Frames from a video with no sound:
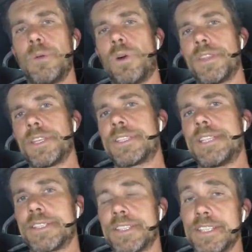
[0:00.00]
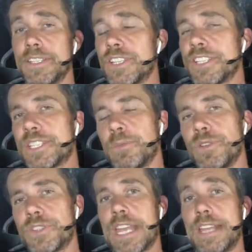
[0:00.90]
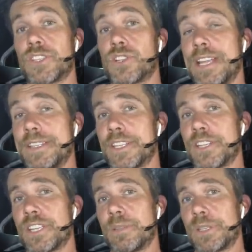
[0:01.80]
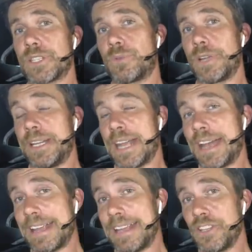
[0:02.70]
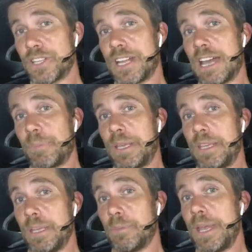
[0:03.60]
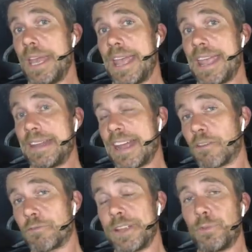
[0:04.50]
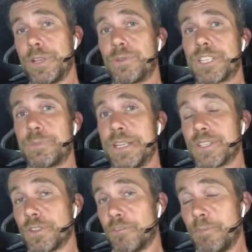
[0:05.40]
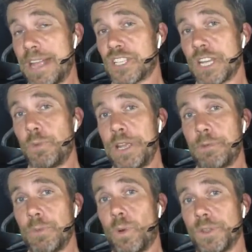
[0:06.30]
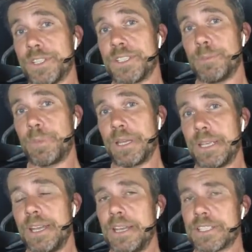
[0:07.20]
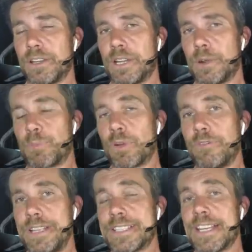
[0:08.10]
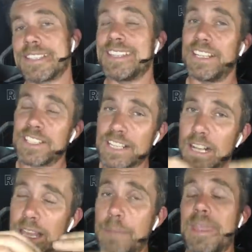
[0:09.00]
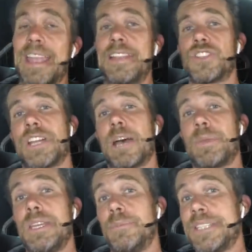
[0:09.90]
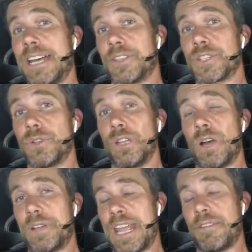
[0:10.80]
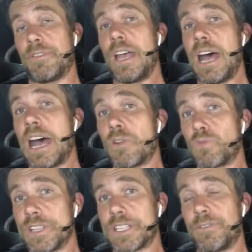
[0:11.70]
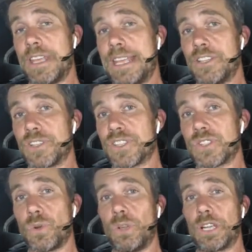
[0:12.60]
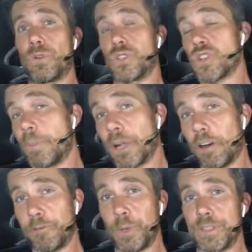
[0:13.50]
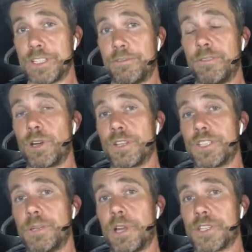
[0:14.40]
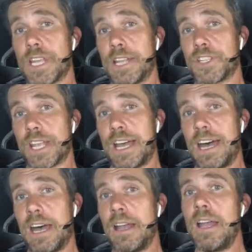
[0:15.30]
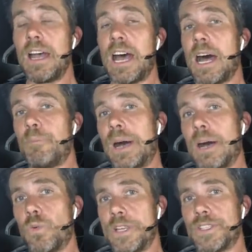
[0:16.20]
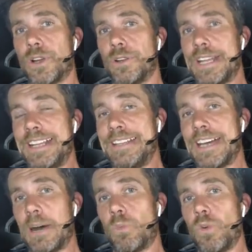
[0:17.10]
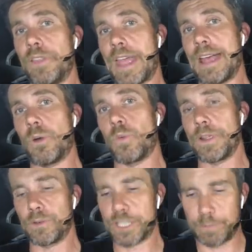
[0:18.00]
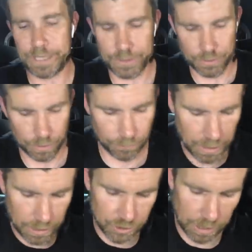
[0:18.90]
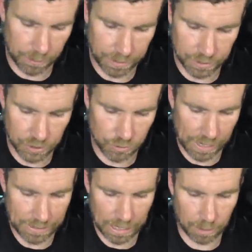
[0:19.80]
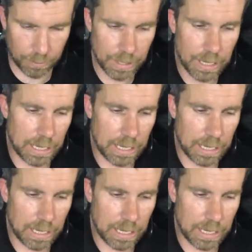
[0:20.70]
And what this does is it just smooths that transition between our engine RPM and our rear wheel speed, sort of matching where we want it to be. So it prevents us needing to clamp that engine RPM down too low and have risk of the engine stalling or dropping off boost if we've got a turbocharged car, but we don't end up with our wheel speed sort of jumping straight up